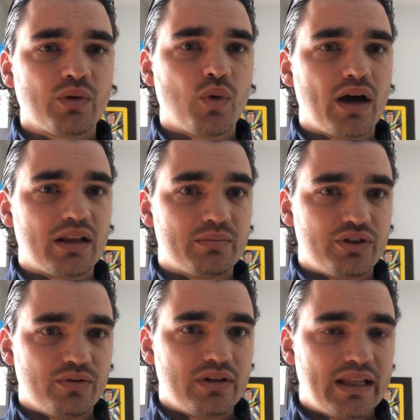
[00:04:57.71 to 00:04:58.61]
While I'm
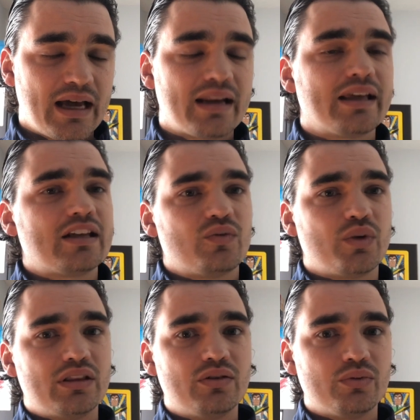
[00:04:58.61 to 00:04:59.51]
doing that, I can
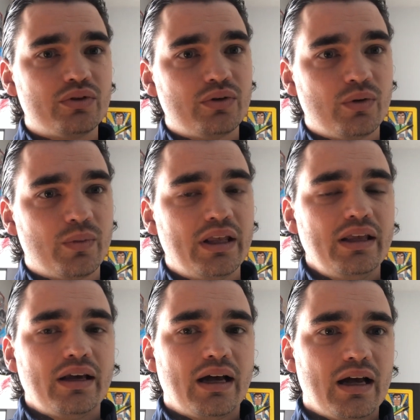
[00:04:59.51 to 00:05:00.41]
read the room,
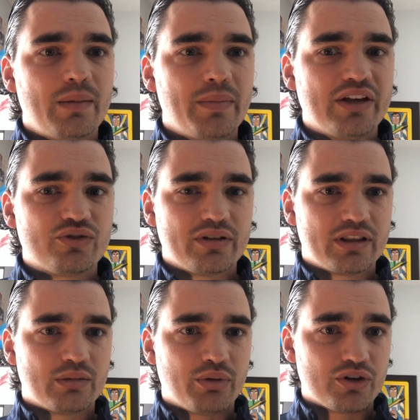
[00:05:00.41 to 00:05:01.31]
make sure
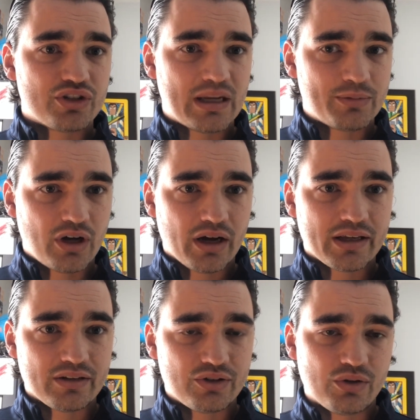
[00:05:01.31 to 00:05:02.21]
that the person I'm
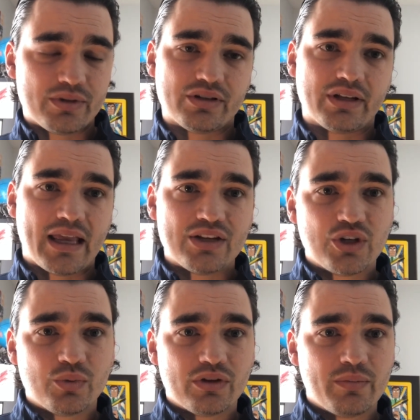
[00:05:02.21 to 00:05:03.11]
talking to is
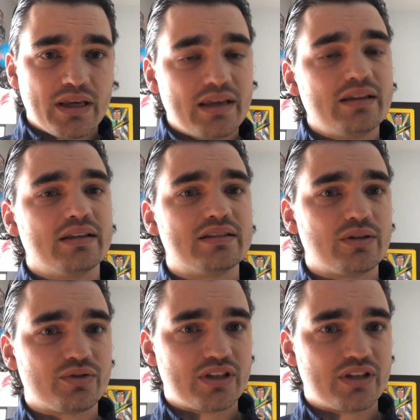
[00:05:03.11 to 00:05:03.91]
engaging with me and still